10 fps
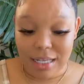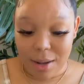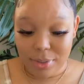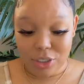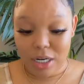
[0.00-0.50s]
I
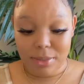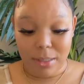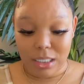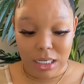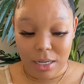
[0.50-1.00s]
wasn't trying to
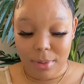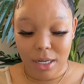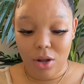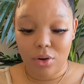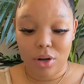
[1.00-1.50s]
spend a ton of
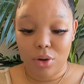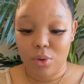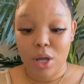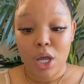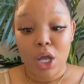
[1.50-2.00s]
money on
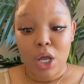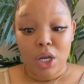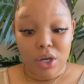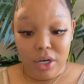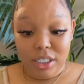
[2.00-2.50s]
no
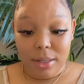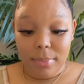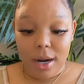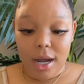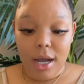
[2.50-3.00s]
nursing
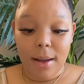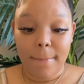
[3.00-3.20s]
bra,